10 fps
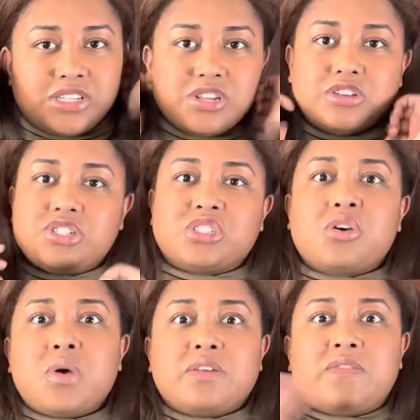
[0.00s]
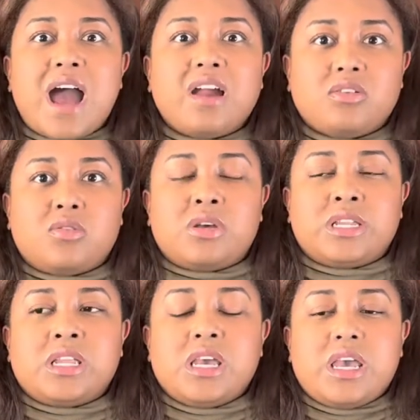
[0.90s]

you know, just going viral and